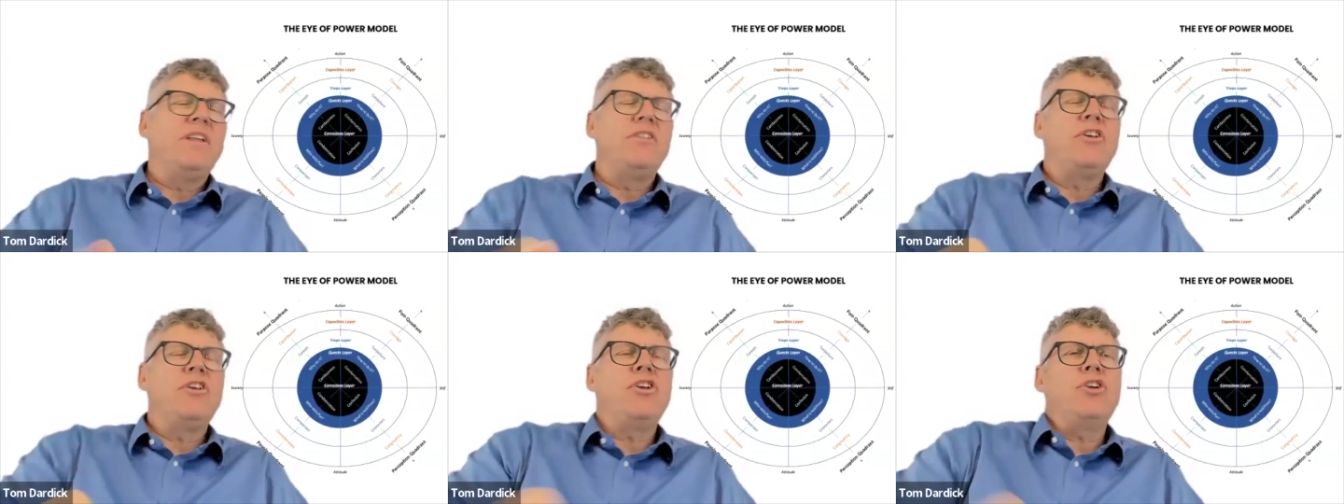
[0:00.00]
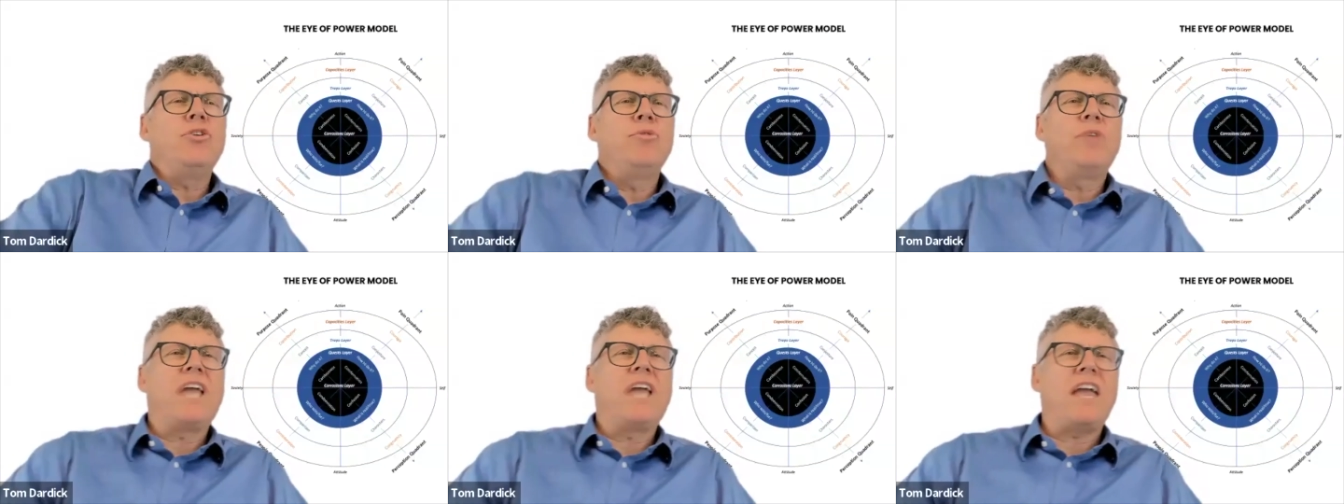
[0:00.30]
I
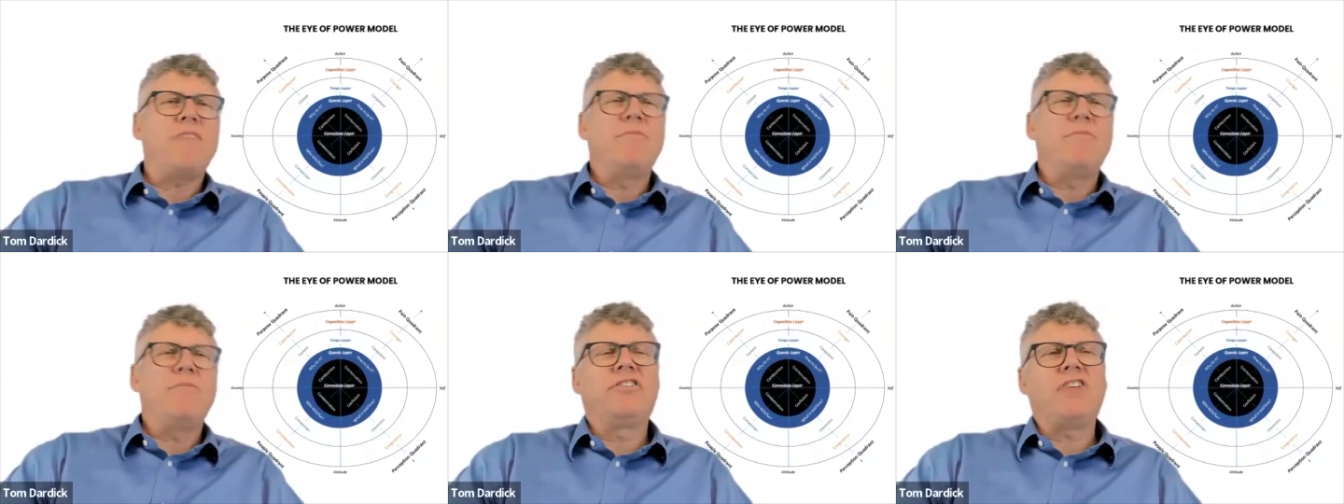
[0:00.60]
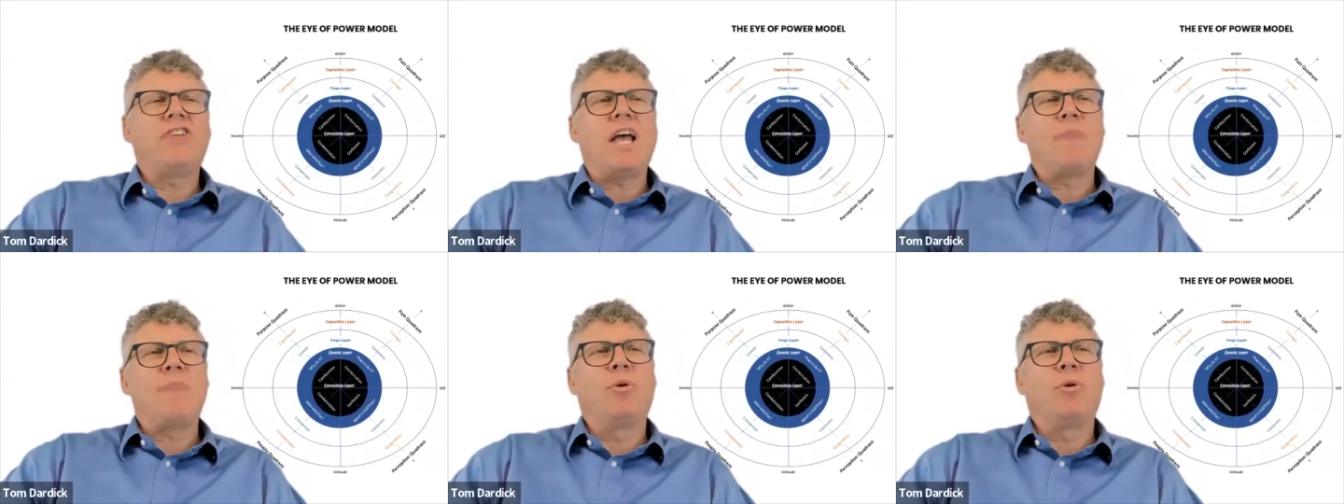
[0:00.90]
mean, you gave me
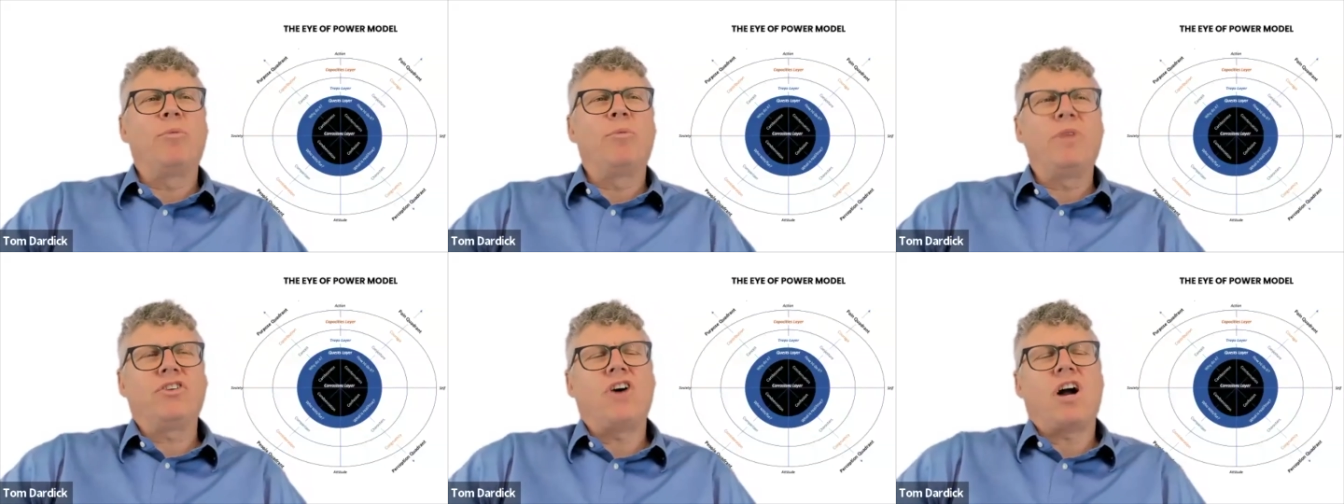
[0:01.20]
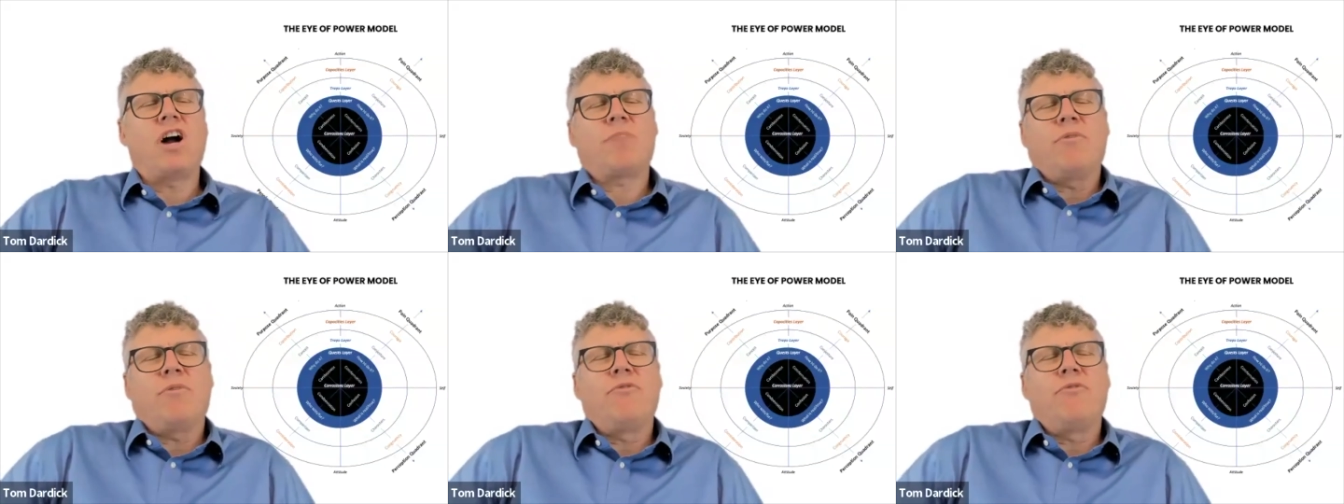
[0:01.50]
example when we
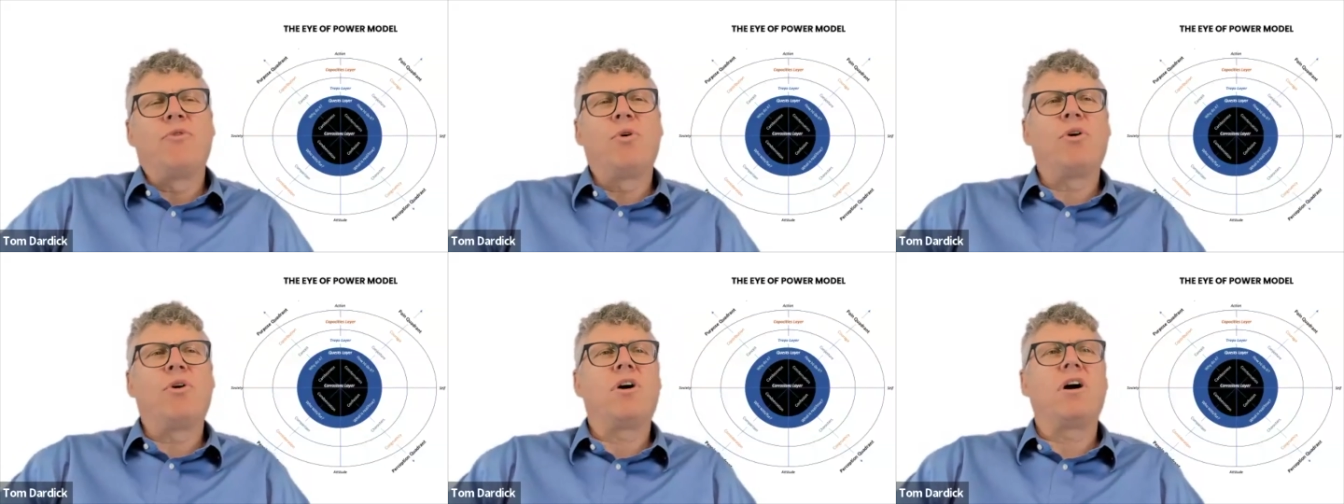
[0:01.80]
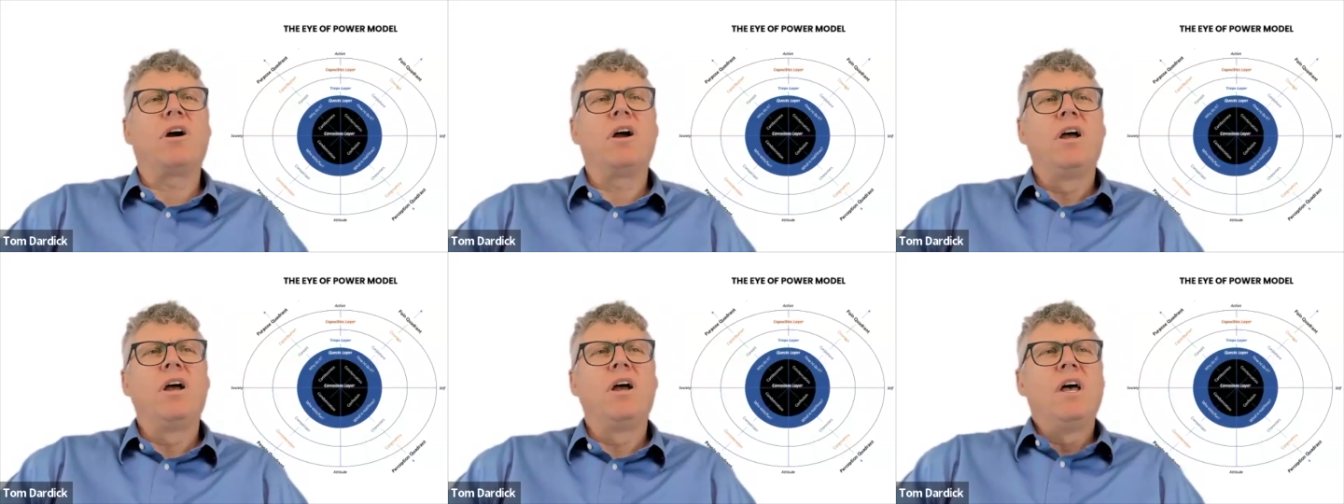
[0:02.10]
talked
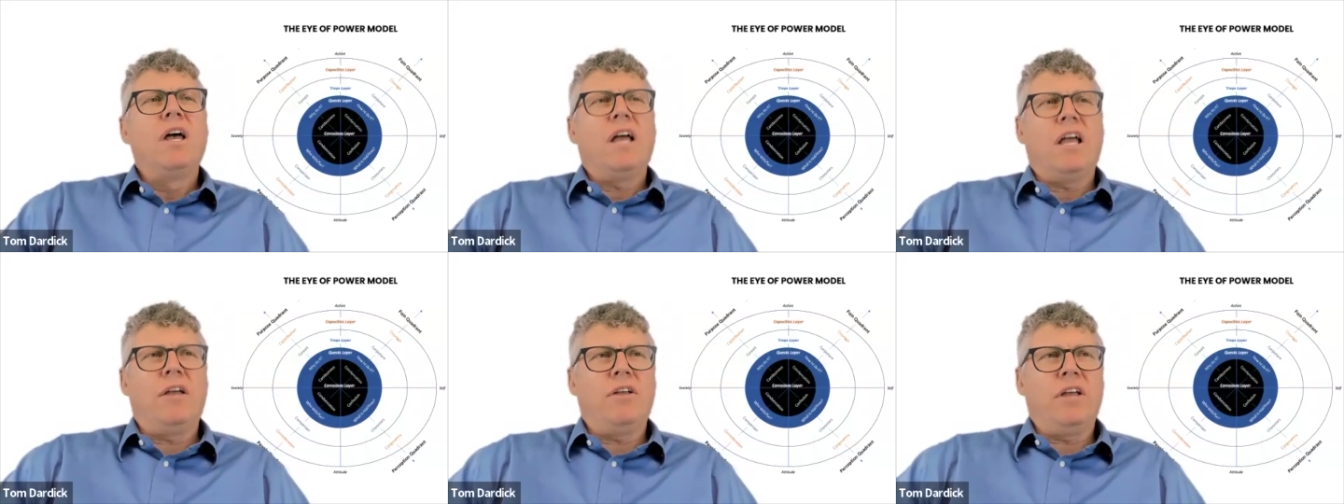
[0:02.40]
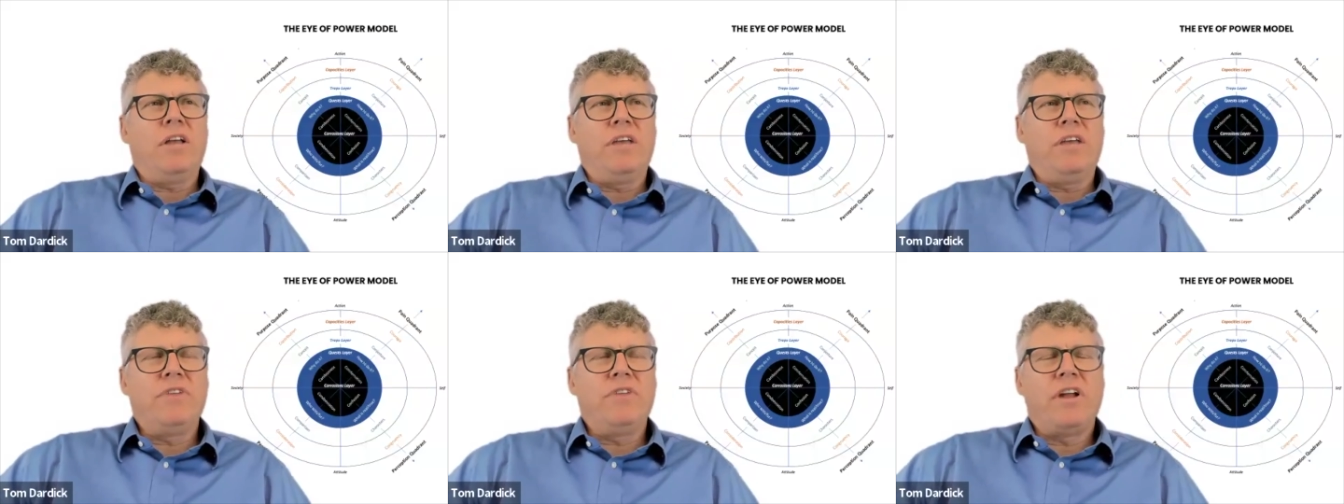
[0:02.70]
before,
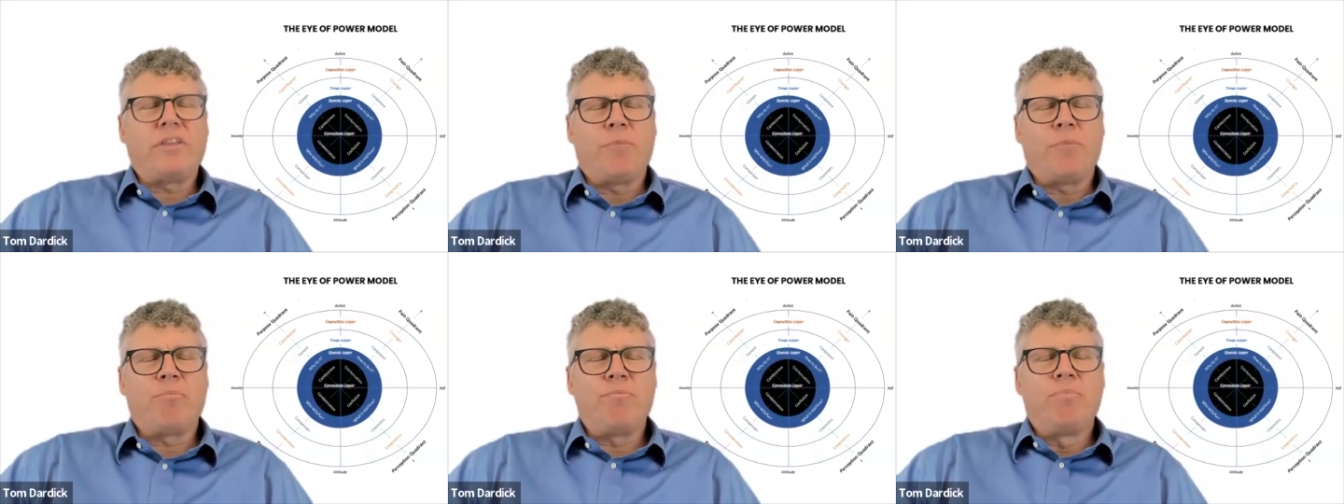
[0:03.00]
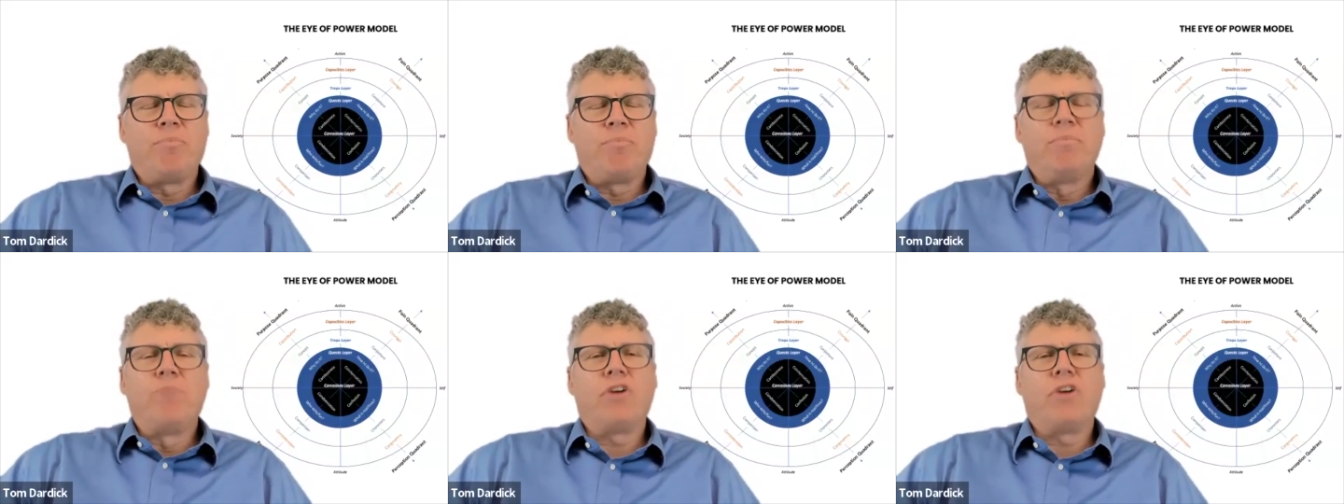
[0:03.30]
even at the
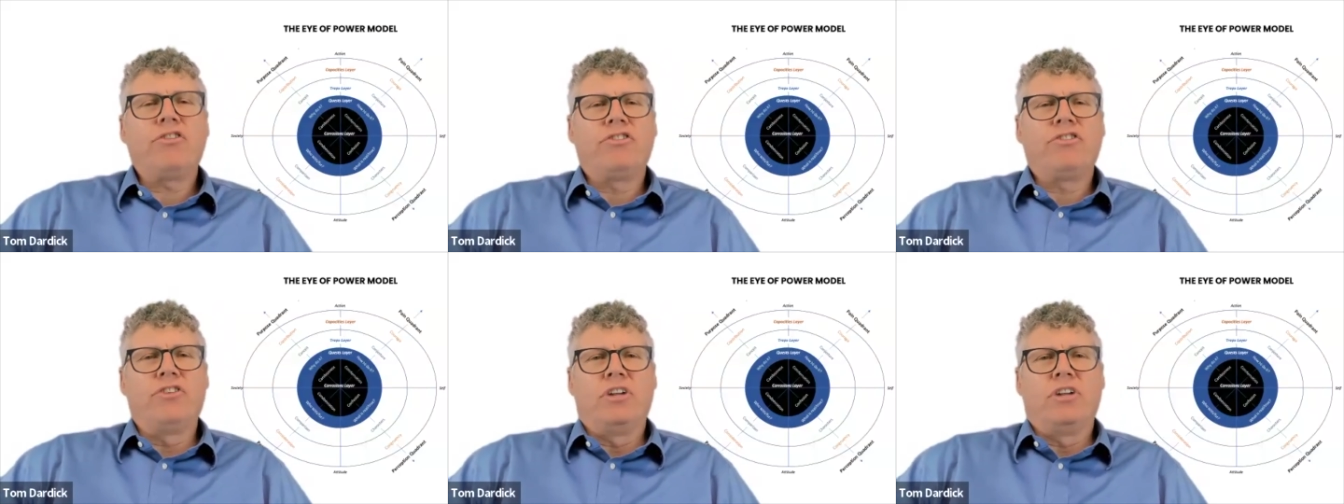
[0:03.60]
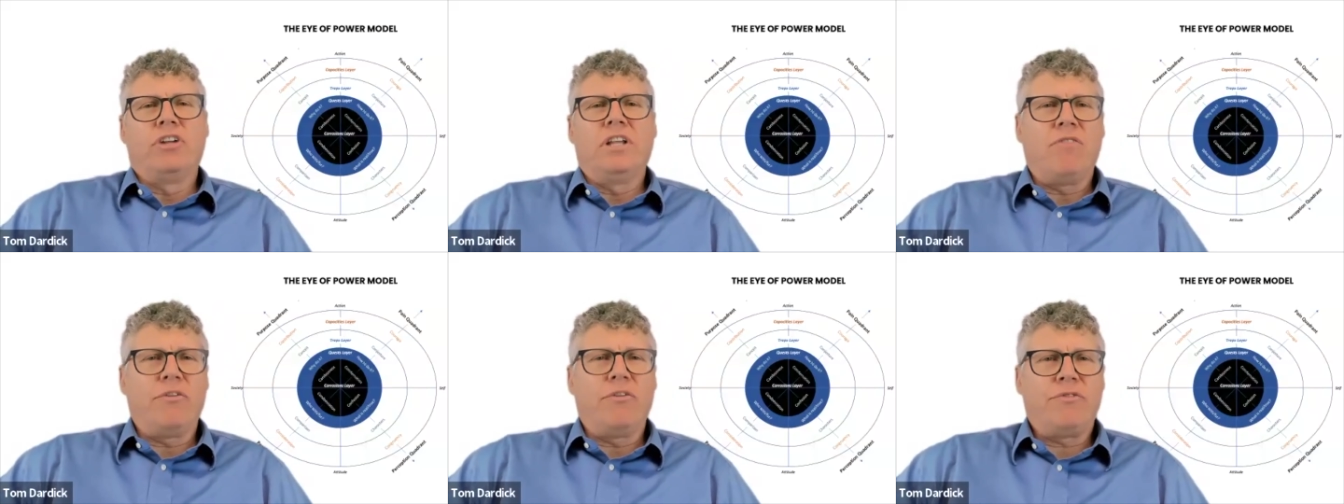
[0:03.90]
personal
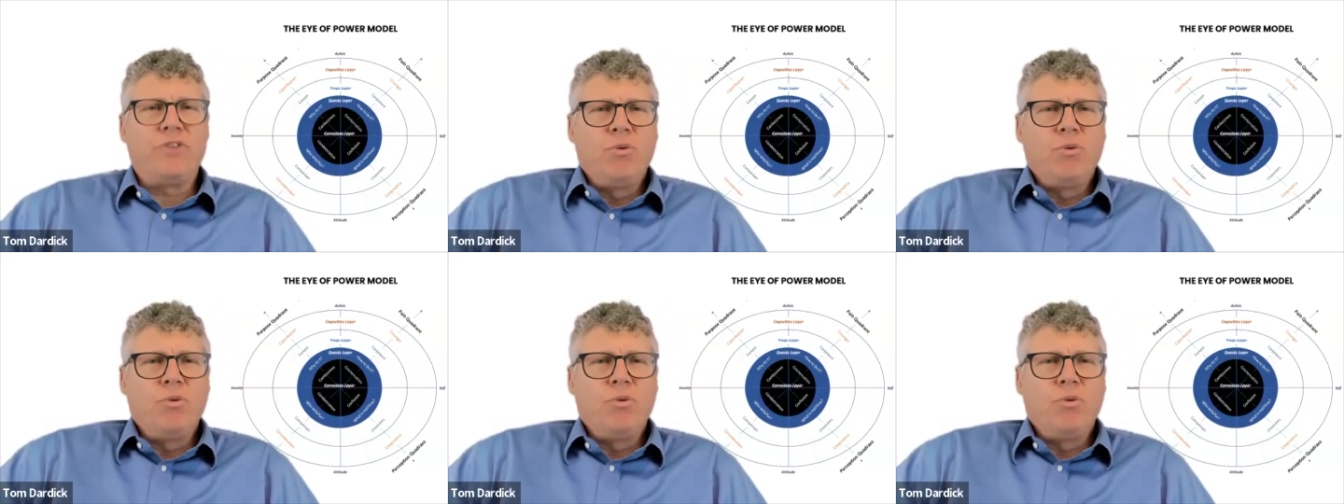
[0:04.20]
level.